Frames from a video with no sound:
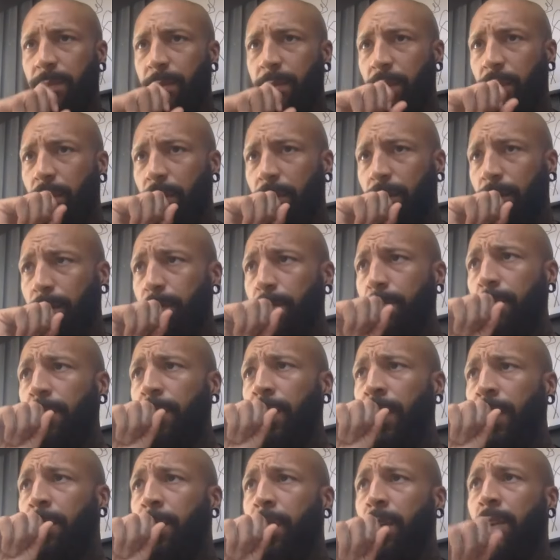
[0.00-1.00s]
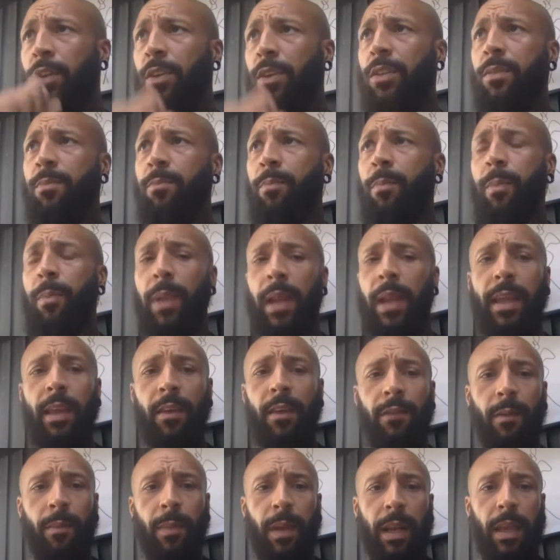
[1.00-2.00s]
because because player
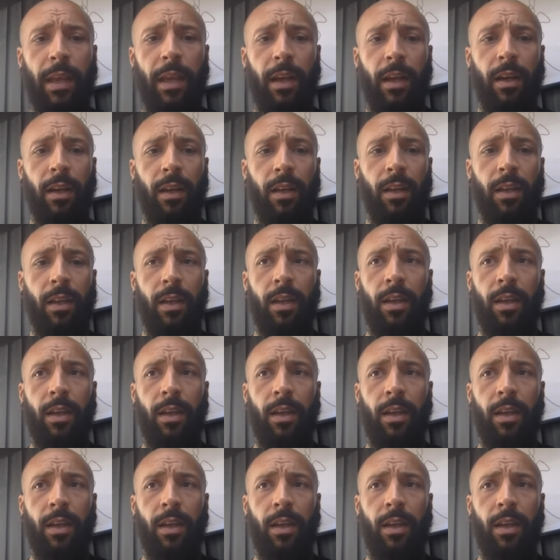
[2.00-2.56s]
for player,